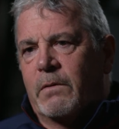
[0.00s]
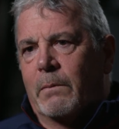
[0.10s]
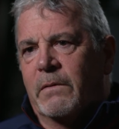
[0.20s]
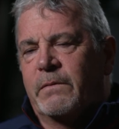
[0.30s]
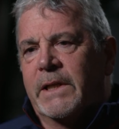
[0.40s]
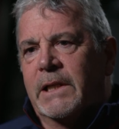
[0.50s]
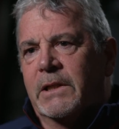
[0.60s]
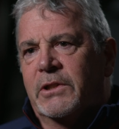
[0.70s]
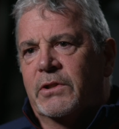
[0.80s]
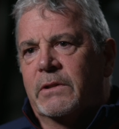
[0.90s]
the
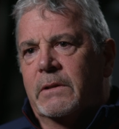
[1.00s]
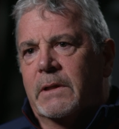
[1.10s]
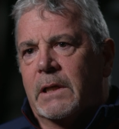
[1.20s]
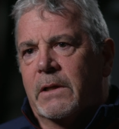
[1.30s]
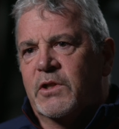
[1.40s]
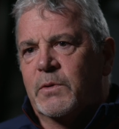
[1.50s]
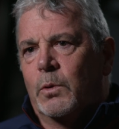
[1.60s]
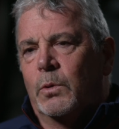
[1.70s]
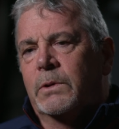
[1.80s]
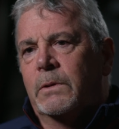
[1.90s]
Fearless, out of the
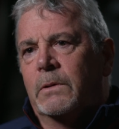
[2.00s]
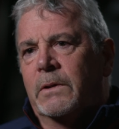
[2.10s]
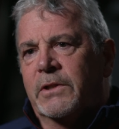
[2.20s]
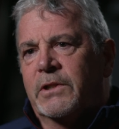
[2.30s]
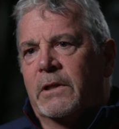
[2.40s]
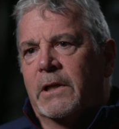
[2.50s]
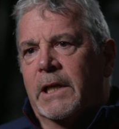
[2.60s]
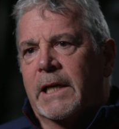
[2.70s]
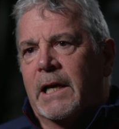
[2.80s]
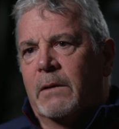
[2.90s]
small door on the side of
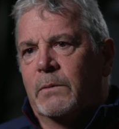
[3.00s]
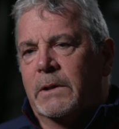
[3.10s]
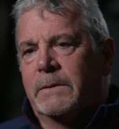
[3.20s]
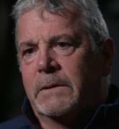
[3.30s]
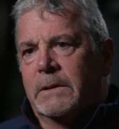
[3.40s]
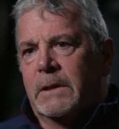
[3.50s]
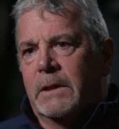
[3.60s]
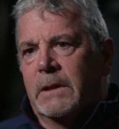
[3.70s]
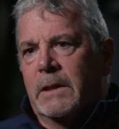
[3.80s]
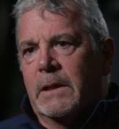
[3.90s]
the Canberra.
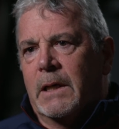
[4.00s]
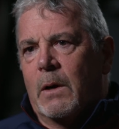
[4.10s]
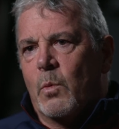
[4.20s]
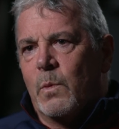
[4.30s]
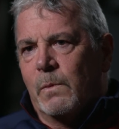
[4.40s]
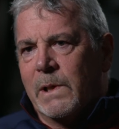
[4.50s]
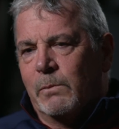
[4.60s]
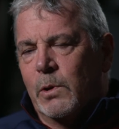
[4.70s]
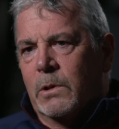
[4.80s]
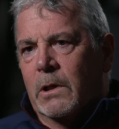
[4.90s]
We
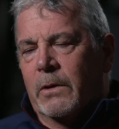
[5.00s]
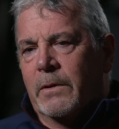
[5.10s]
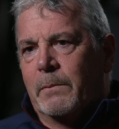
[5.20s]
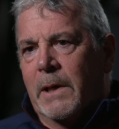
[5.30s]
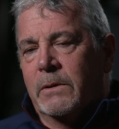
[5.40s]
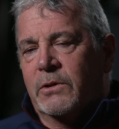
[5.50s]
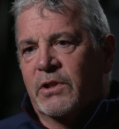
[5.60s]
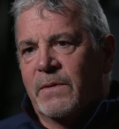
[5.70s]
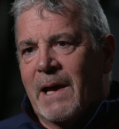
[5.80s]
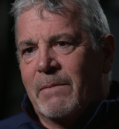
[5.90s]
all got on the boats,
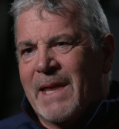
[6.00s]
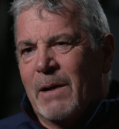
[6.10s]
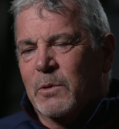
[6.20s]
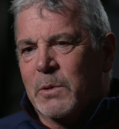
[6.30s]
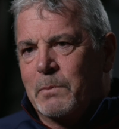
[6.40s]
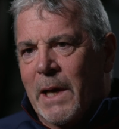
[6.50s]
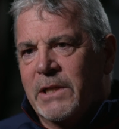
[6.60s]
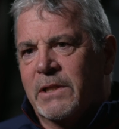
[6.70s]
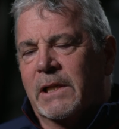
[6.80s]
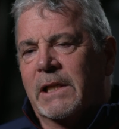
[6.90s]
and that was
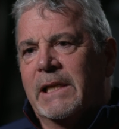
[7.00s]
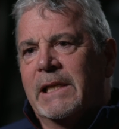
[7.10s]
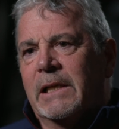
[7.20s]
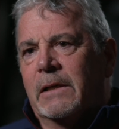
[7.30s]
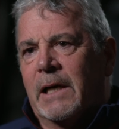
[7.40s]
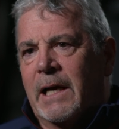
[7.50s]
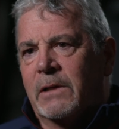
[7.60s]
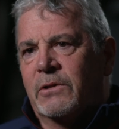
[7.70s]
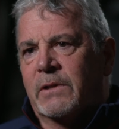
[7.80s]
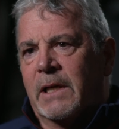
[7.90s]
basically our
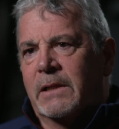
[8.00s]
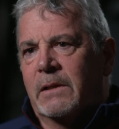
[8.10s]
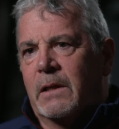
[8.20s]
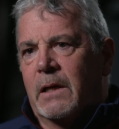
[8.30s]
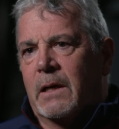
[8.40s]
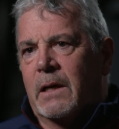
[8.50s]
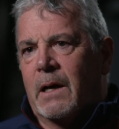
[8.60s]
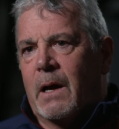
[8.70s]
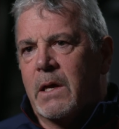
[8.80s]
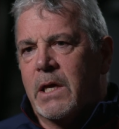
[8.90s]
house then.
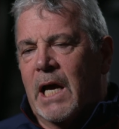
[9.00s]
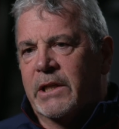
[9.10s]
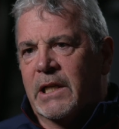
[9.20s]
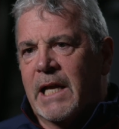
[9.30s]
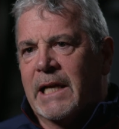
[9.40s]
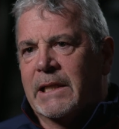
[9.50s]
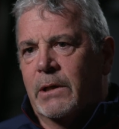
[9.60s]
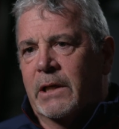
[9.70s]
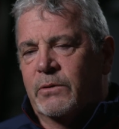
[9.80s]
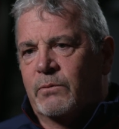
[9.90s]
You had
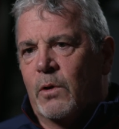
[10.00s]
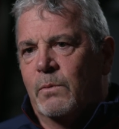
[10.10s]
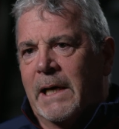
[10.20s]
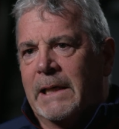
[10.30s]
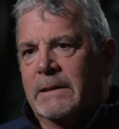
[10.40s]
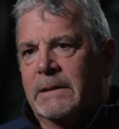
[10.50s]
your roll mat,